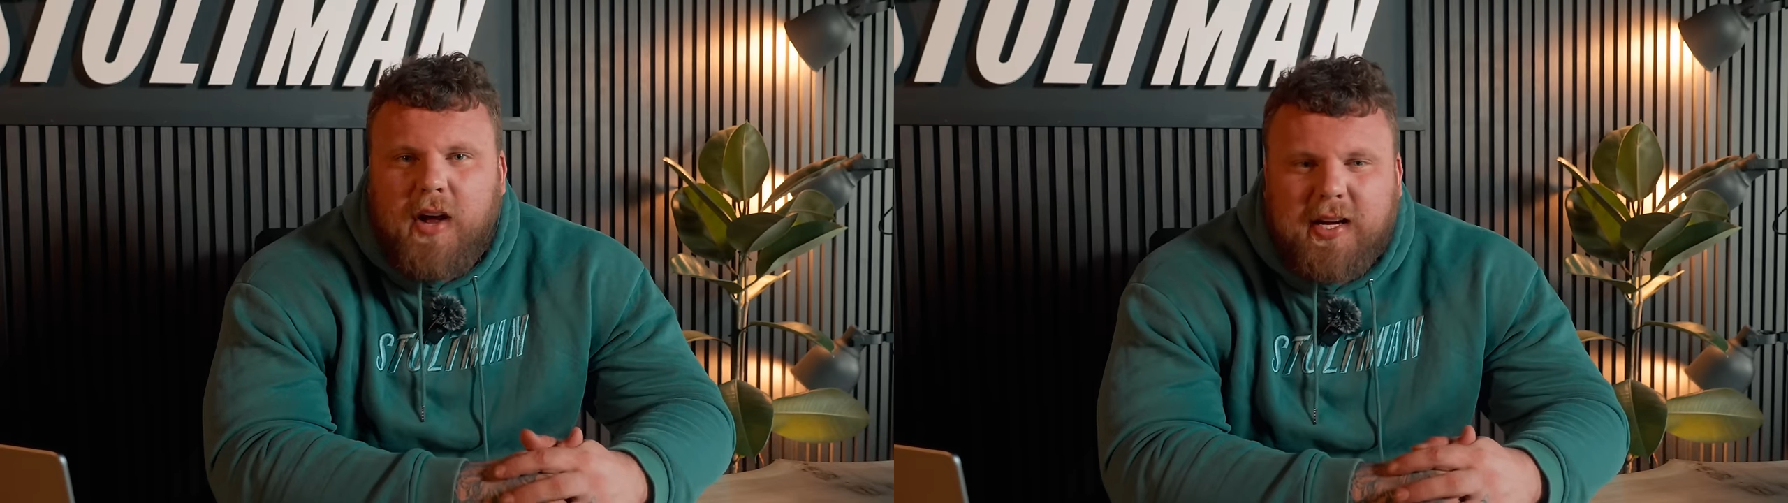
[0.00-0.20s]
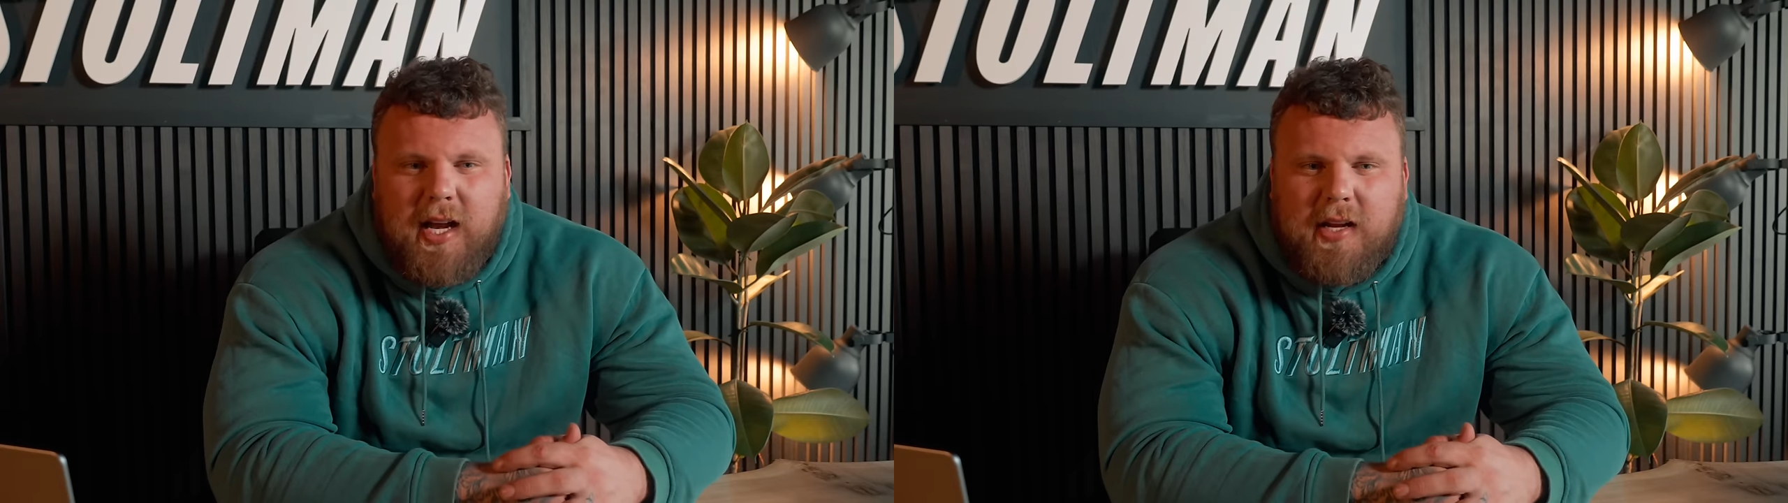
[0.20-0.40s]

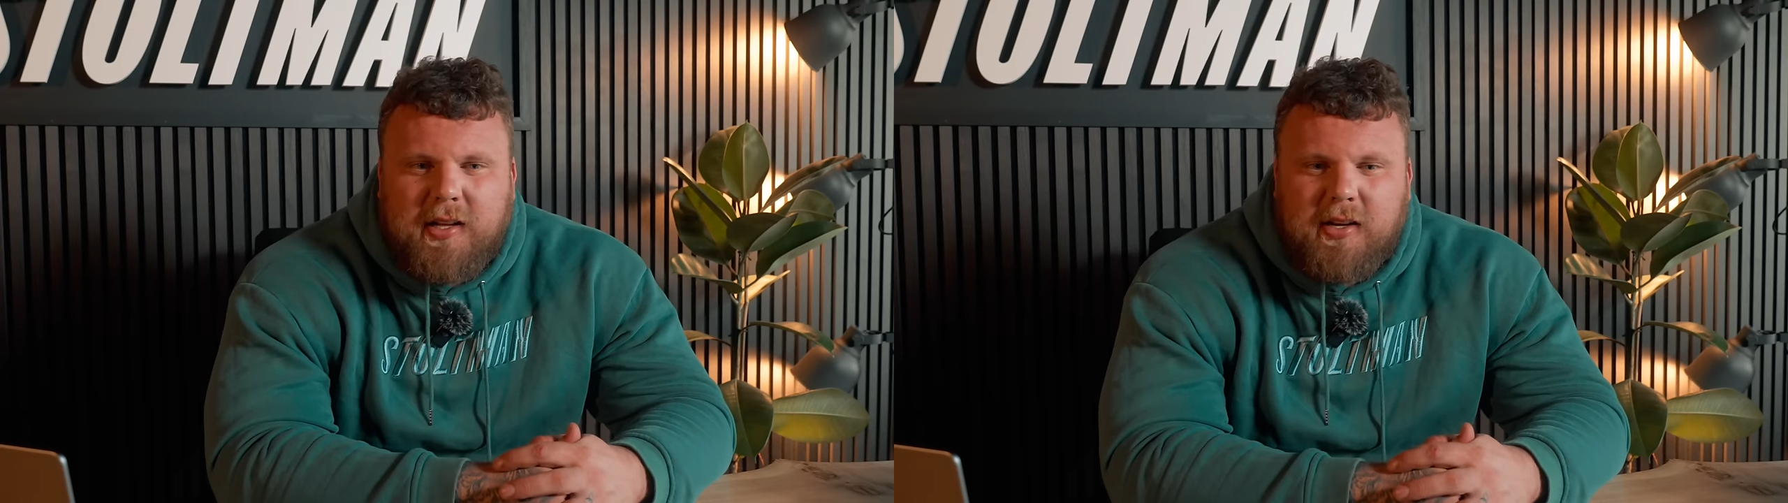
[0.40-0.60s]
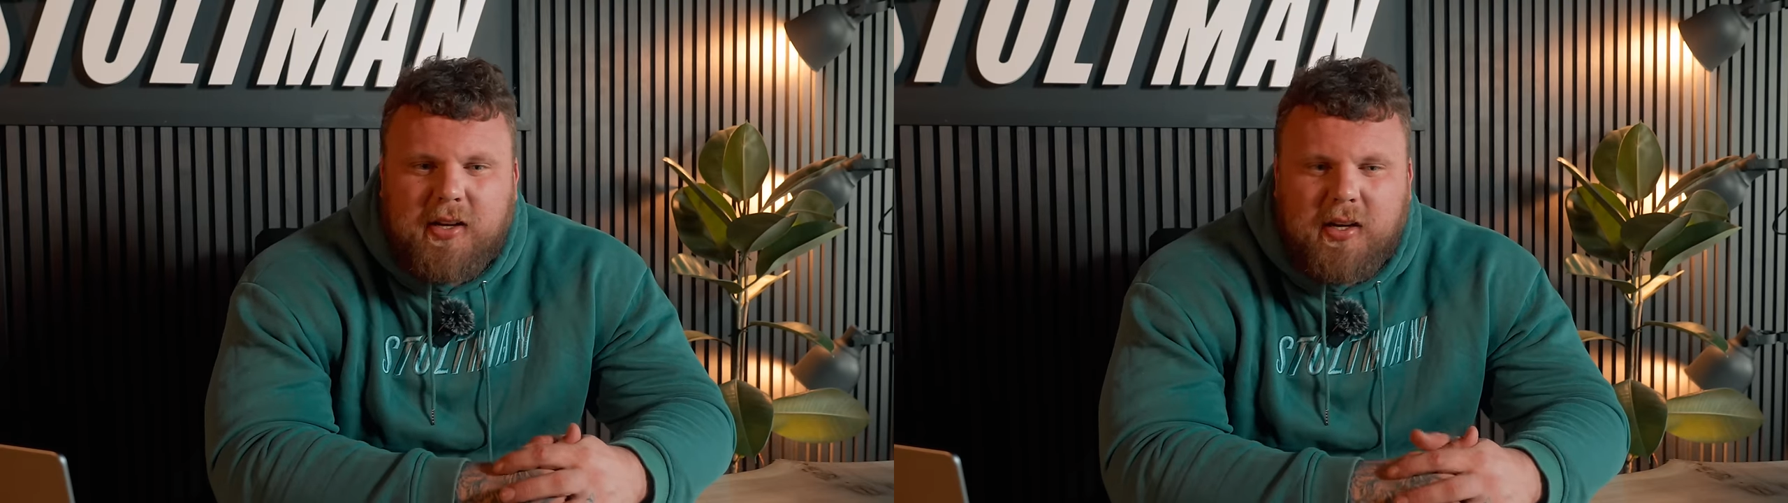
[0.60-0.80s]
I kind of
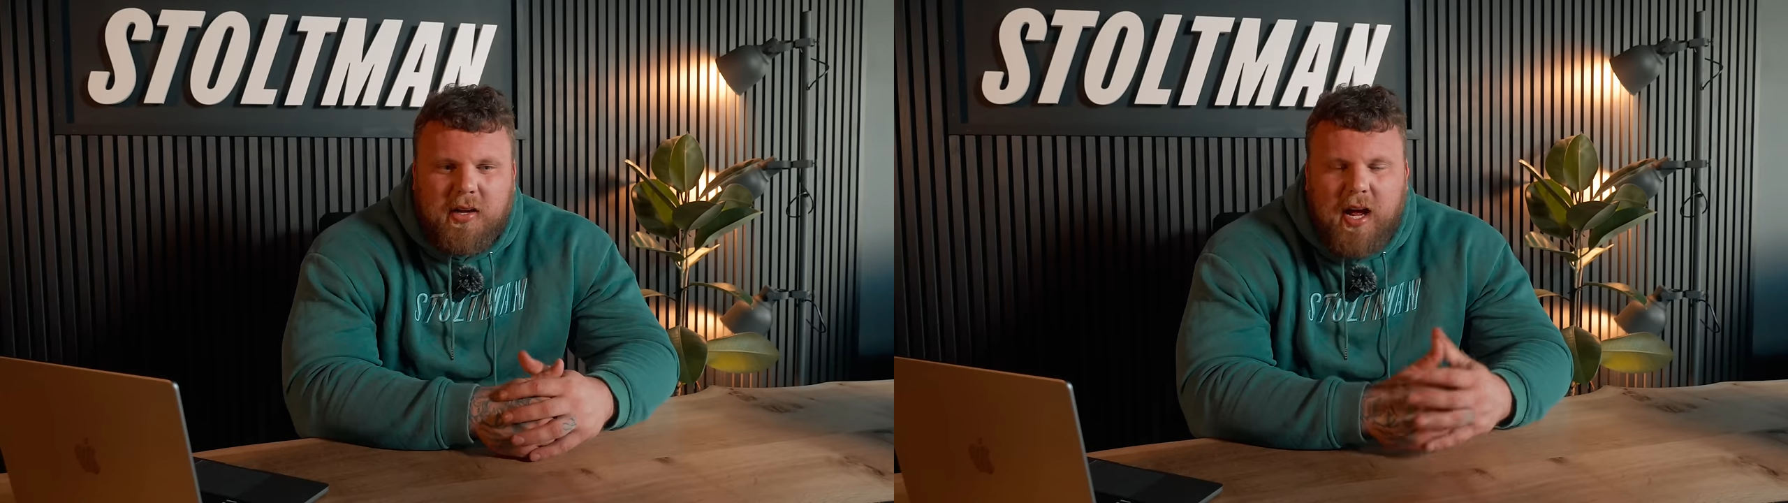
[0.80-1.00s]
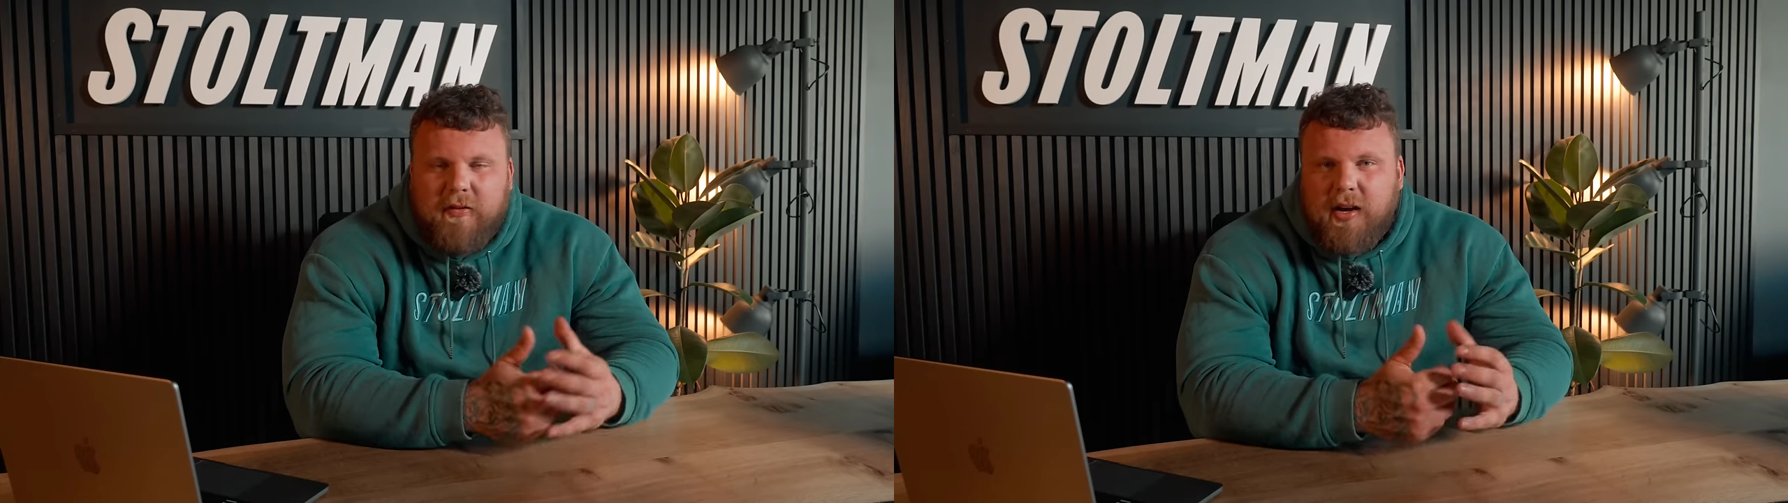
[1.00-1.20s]
didn't
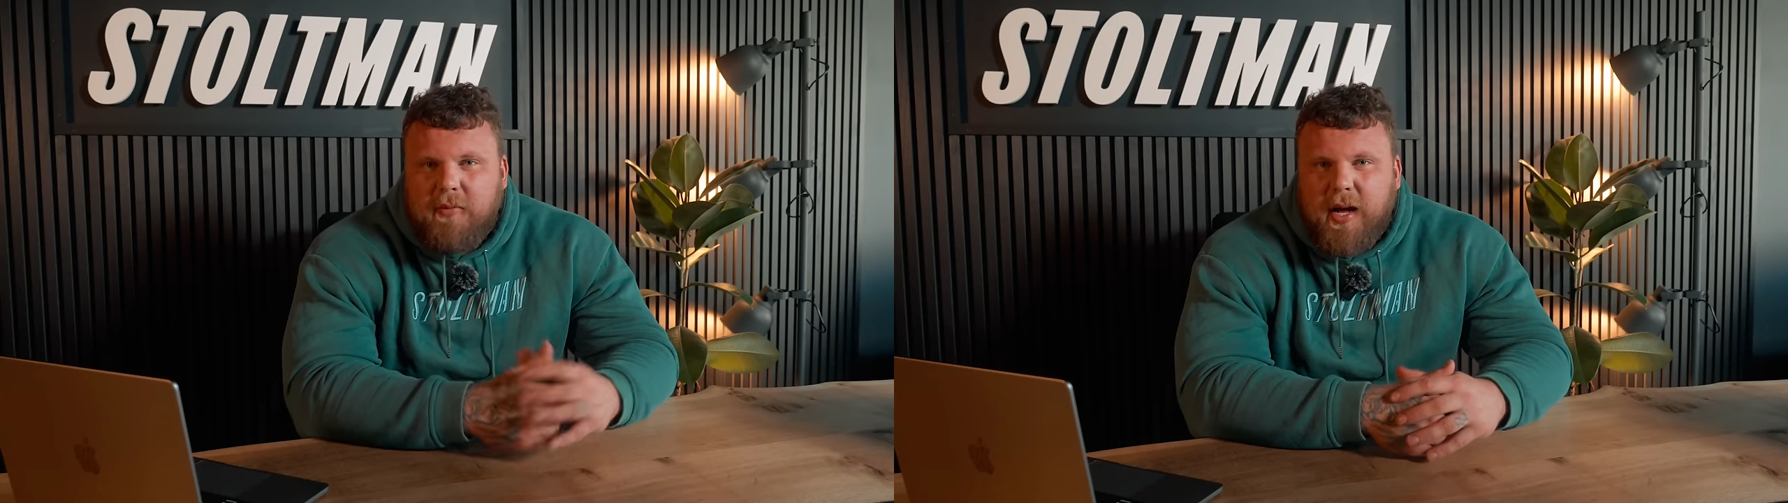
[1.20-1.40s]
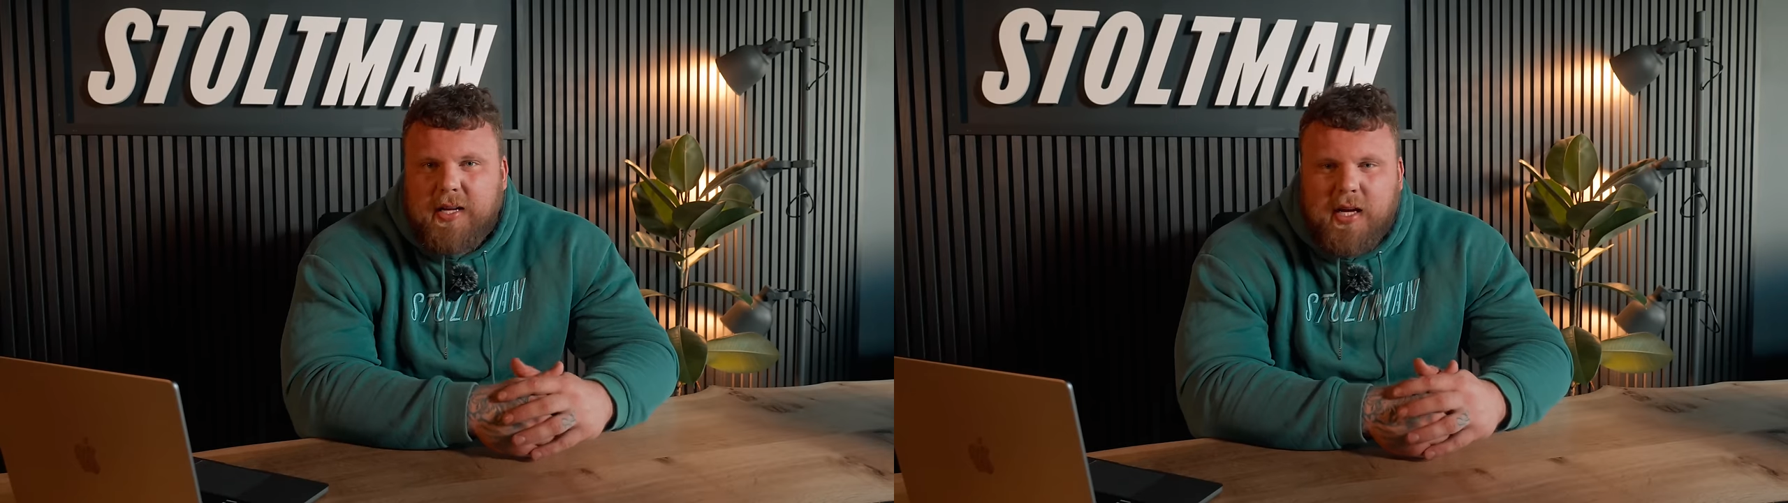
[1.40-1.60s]
have any
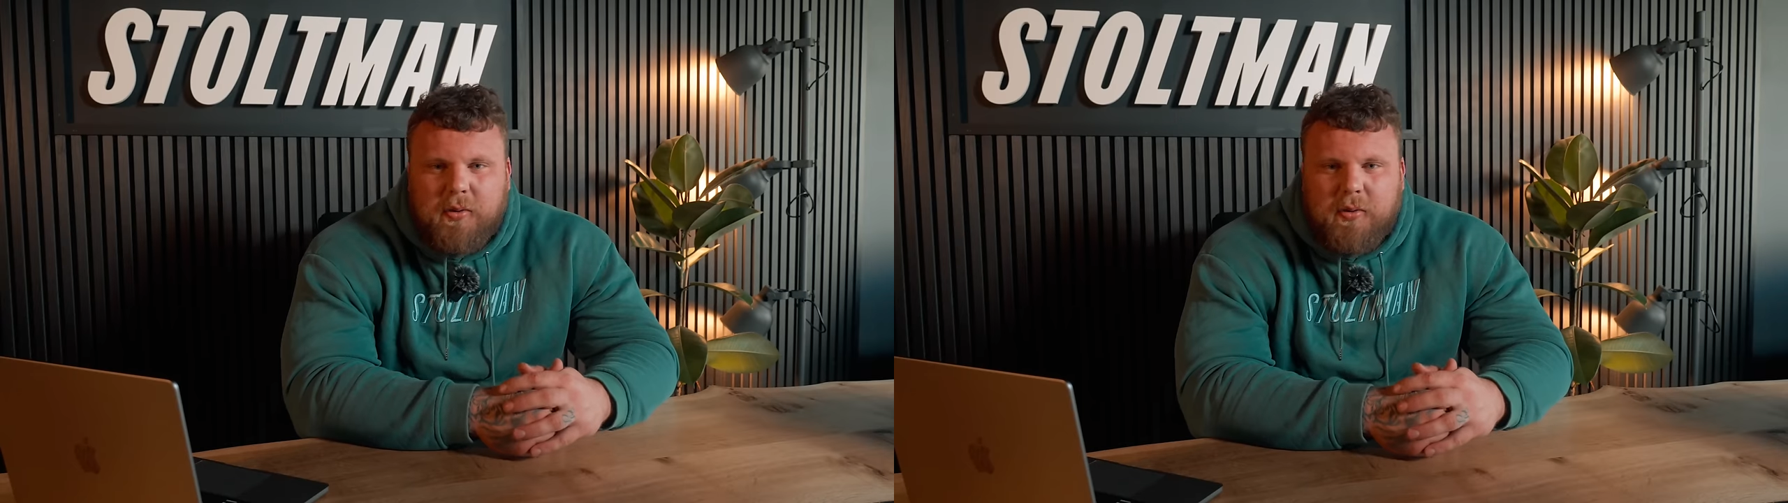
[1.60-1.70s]
buzz.